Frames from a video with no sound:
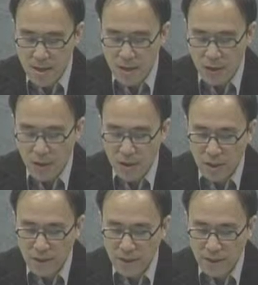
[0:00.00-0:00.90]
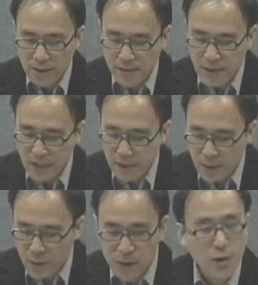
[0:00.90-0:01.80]
Also, from the experiment,
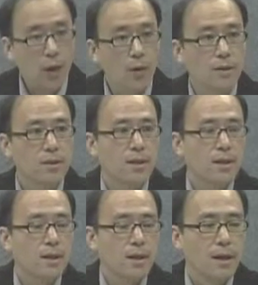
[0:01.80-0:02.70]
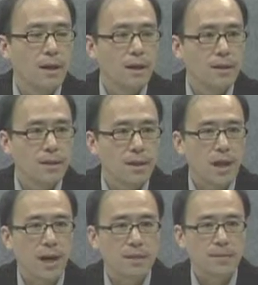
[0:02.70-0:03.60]
we showed uh, the
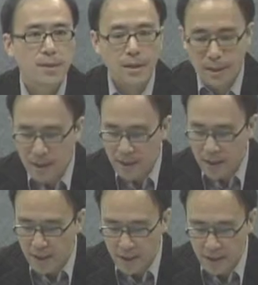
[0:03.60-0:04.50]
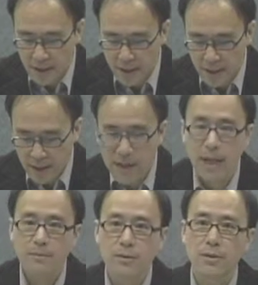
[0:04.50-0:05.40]
accountability uh,
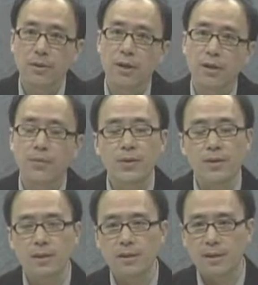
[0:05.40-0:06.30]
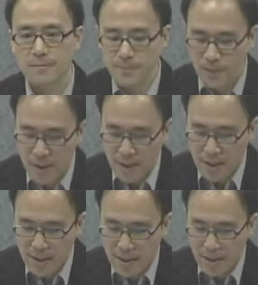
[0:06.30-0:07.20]
enabled grid computing system
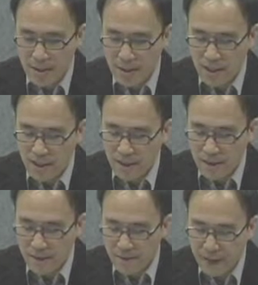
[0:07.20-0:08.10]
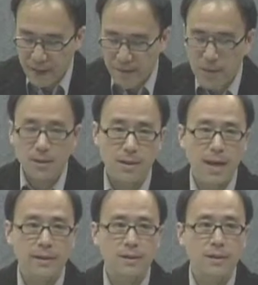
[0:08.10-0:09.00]
uh, effectively
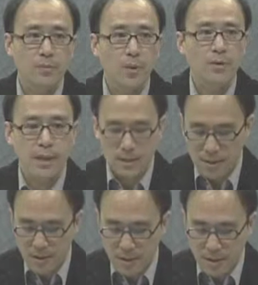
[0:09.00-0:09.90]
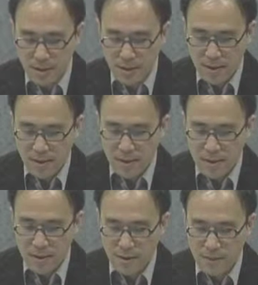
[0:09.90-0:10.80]
detects and protects
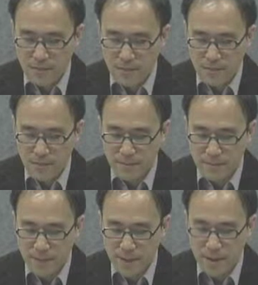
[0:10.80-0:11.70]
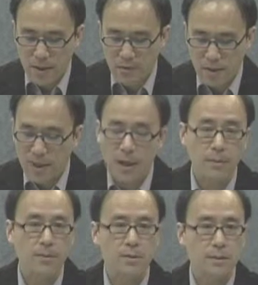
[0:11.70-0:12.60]
uh, the current denial
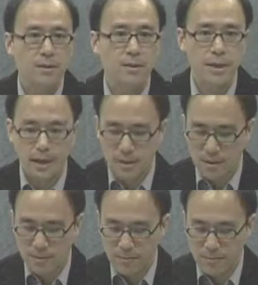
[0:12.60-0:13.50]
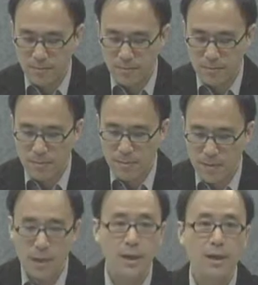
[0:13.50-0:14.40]
of service attacks.
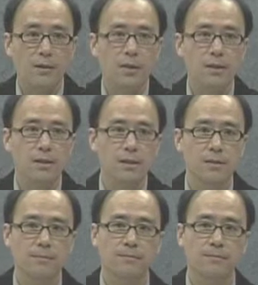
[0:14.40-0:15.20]
Okay, any questions?